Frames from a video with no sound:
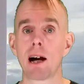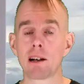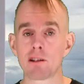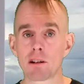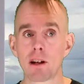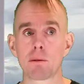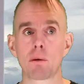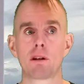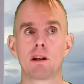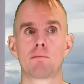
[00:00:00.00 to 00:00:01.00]
and it's another
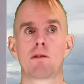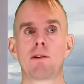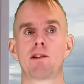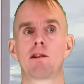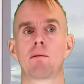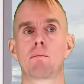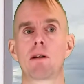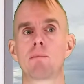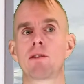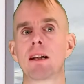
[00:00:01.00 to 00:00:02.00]
one of Professor
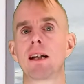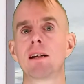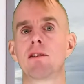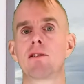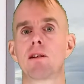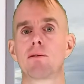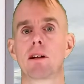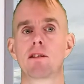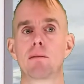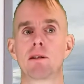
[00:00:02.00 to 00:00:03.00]
Bram Van Leer's
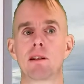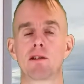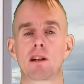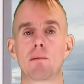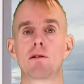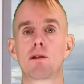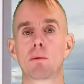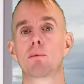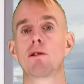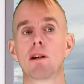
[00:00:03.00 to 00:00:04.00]
flux limiting schemes.
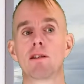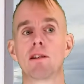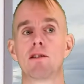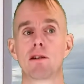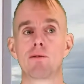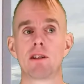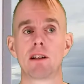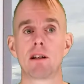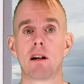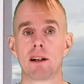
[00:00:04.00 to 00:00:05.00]
This one was
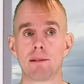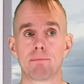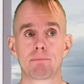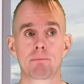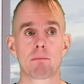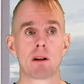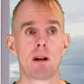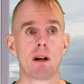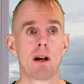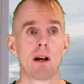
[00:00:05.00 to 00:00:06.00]
1979.
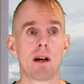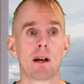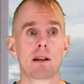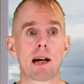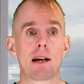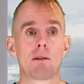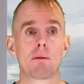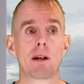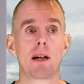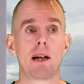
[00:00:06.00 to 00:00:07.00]

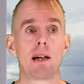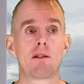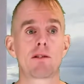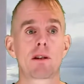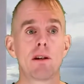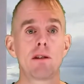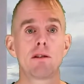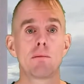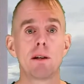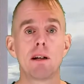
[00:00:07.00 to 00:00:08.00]
Now, it's going
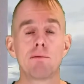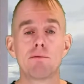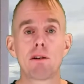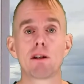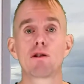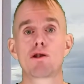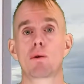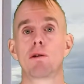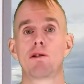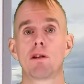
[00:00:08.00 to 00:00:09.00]
to be a very good
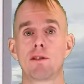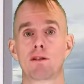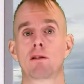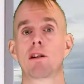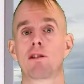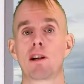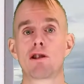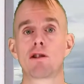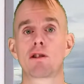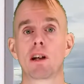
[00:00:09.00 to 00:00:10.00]
choice of
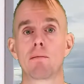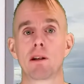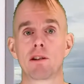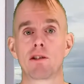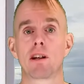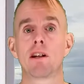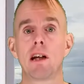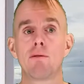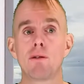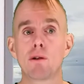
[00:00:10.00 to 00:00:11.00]
discretization scheme, as I said,
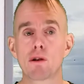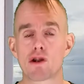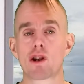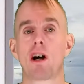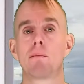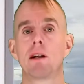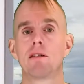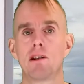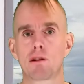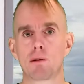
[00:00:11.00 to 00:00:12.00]
if you've got sharp
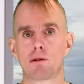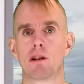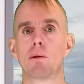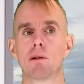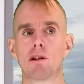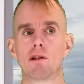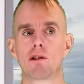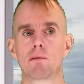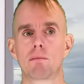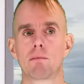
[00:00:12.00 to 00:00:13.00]

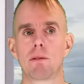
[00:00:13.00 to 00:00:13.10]
discontinuities.